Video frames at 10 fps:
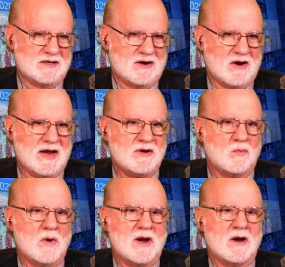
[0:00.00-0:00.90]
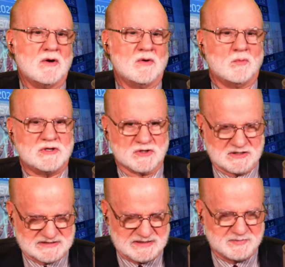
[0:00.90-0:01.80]
all right, where we took
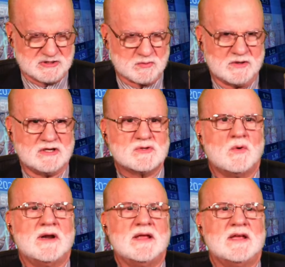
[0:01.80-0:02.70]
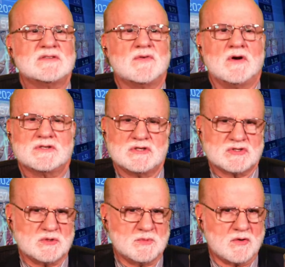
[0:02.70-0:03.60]
a dip in 2020 as far as
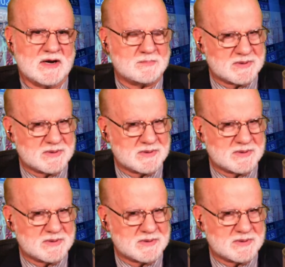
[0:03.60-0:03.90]
consumer credit,